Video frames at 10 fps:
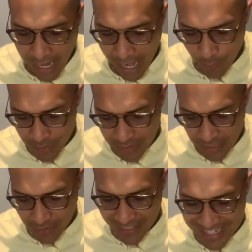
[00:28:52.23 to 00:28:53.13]
I was
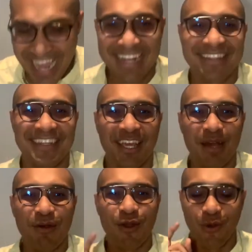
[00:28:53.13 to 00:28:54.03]
there dancing.
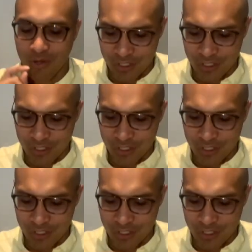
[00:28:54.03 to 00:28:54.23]
Come on, Holy